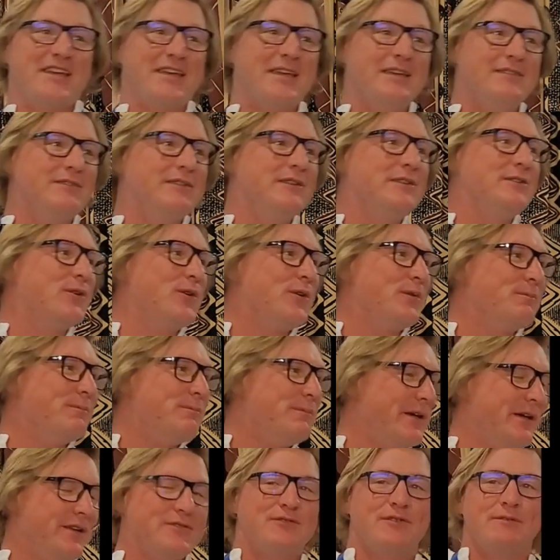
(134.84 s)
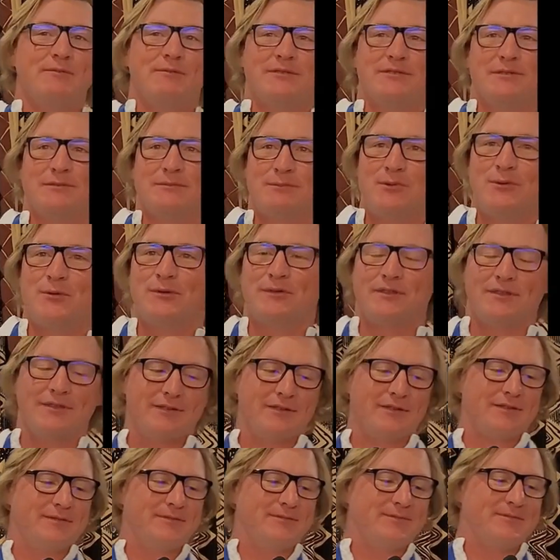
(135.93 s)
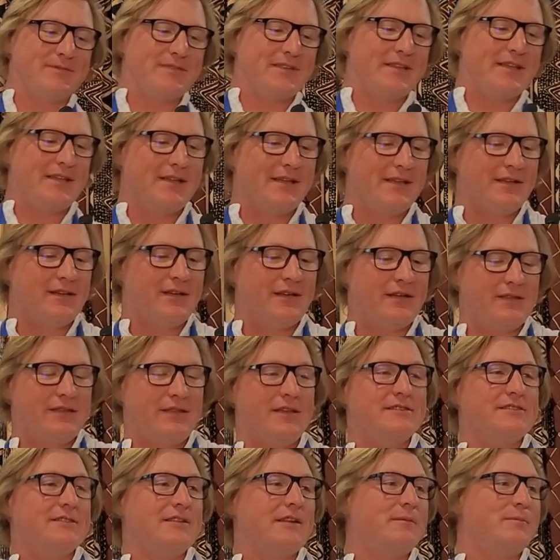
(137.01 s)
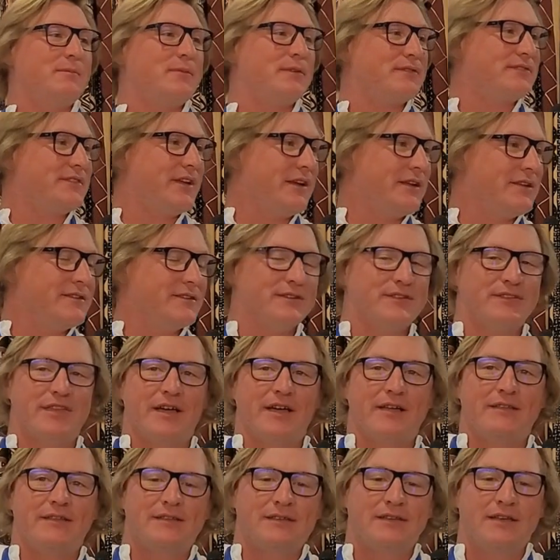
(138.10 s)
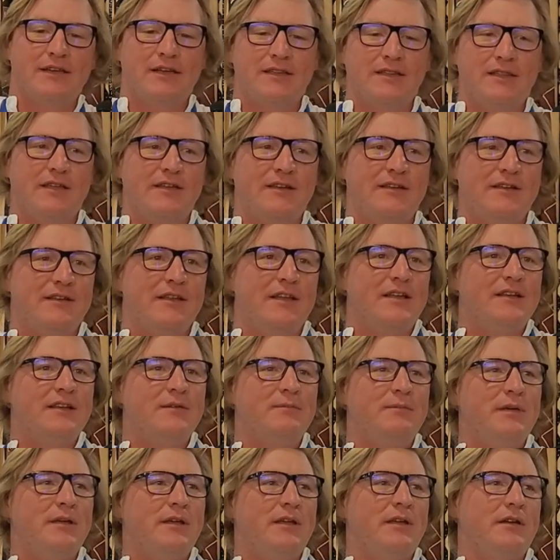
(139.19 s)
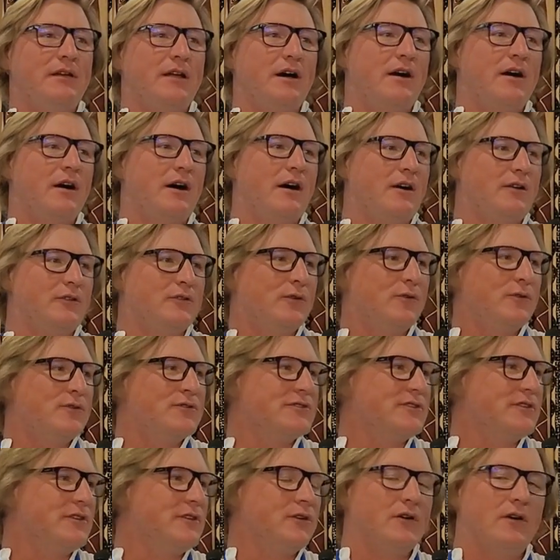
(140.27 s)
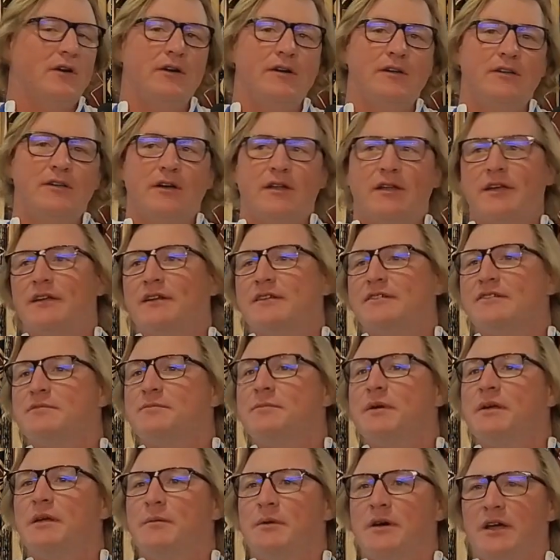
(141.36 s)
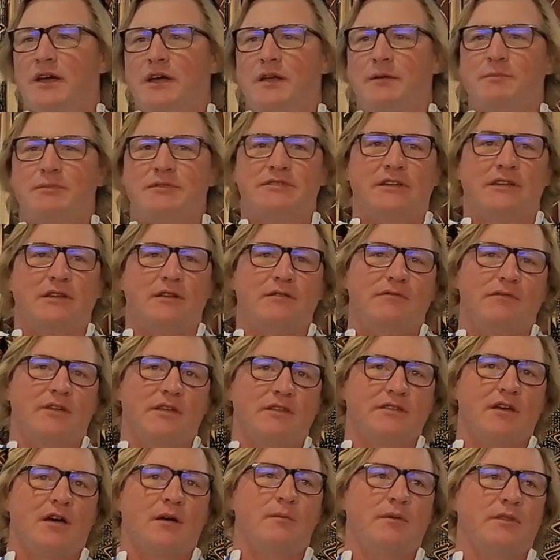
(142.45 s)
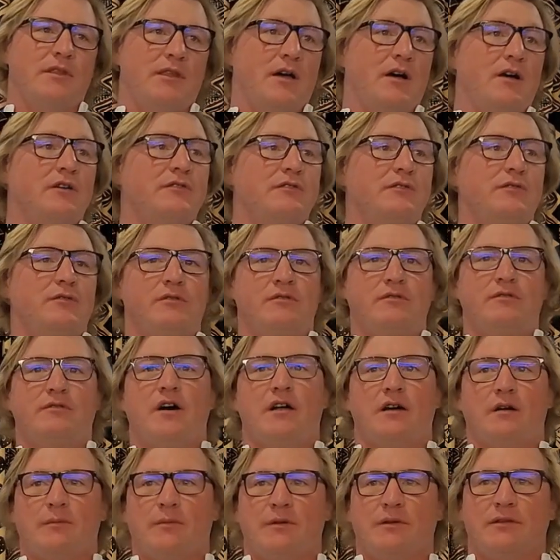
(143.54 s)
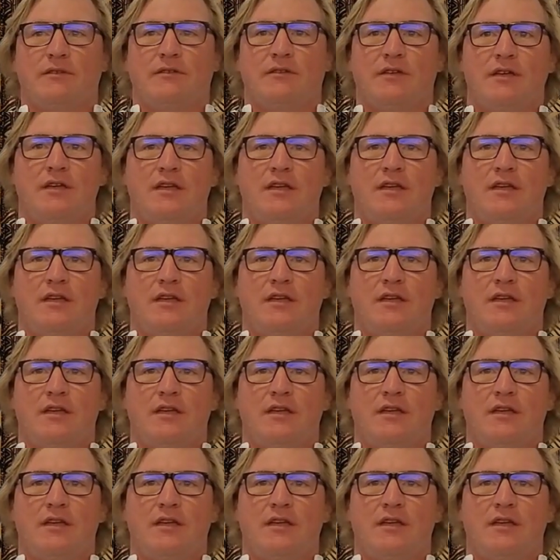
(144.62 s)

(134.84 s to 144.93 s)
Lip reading: even your bedroom is important. And there's a number of studies on that. And then depending on how outdoorsy you are, you're only going to spend about 8% of that time in the outdoor environment.